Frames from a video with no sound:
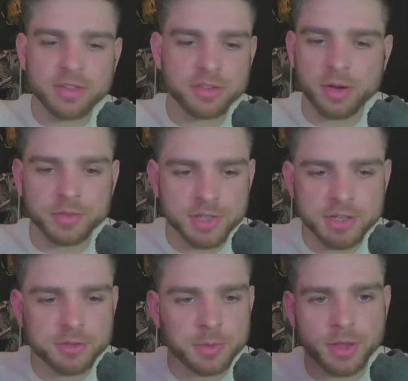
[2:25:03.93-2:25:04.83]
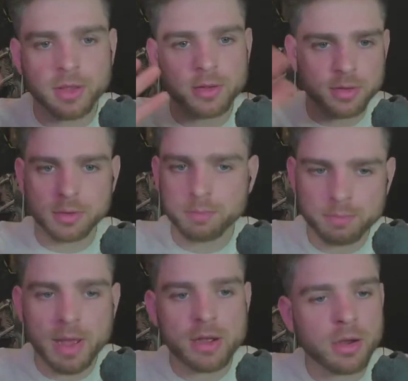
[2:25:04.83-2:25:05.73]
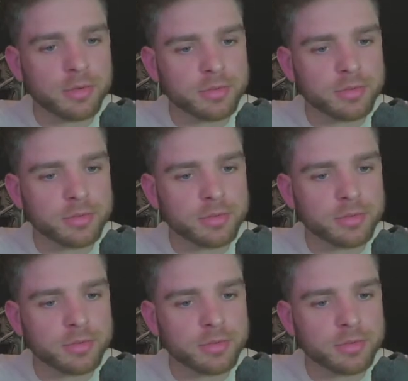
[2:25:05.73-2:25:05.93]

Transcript: this conversation with you. Like, back off.